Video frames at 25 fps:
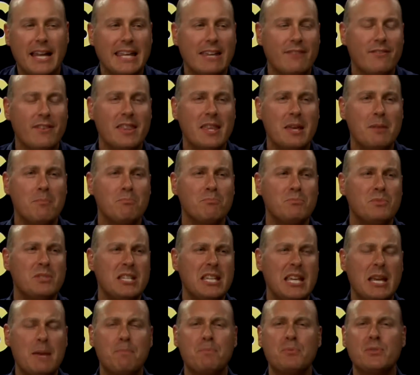giving them
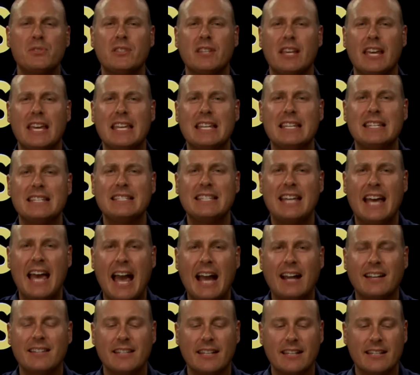tips and
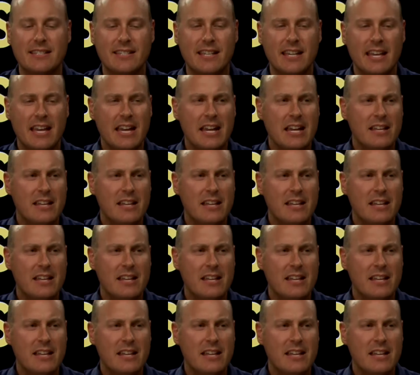tactics